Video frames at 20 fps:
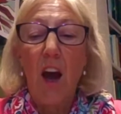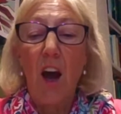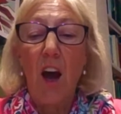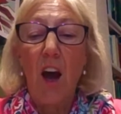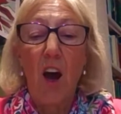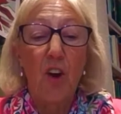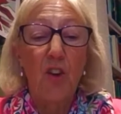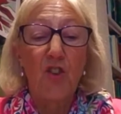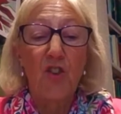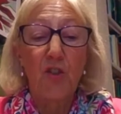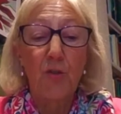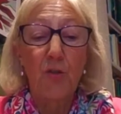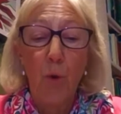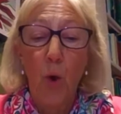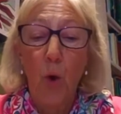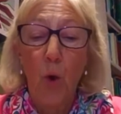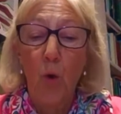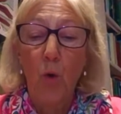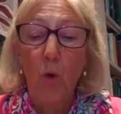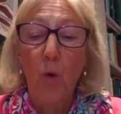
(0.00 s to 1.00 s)
are
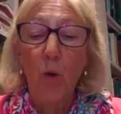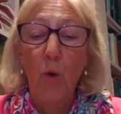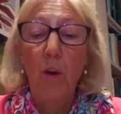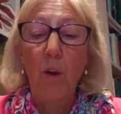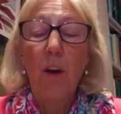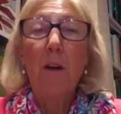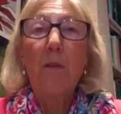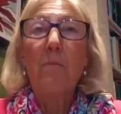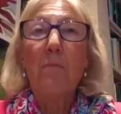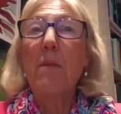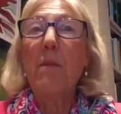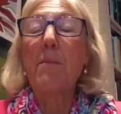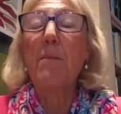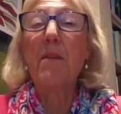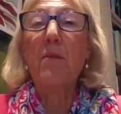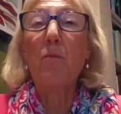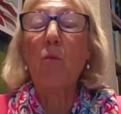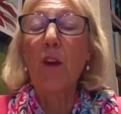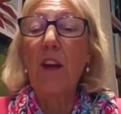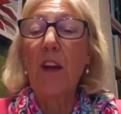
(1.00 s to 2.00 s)
small,
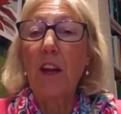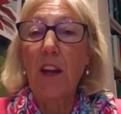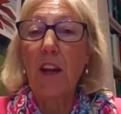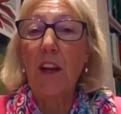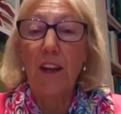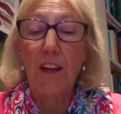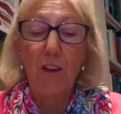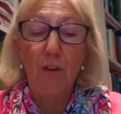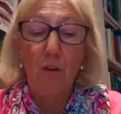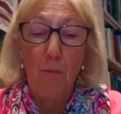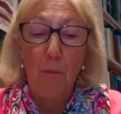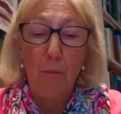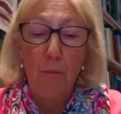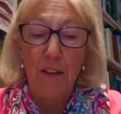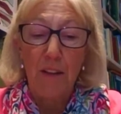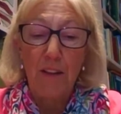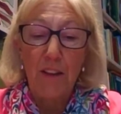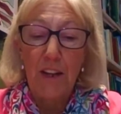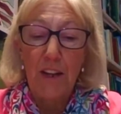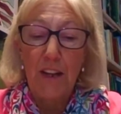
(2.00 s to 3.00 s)
maybe weekly or
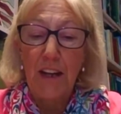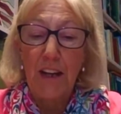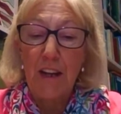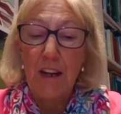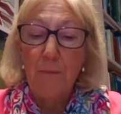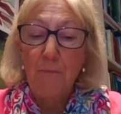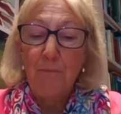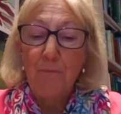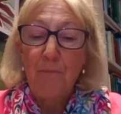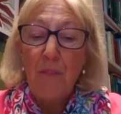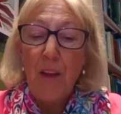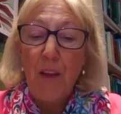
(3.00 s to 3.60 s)
monthly.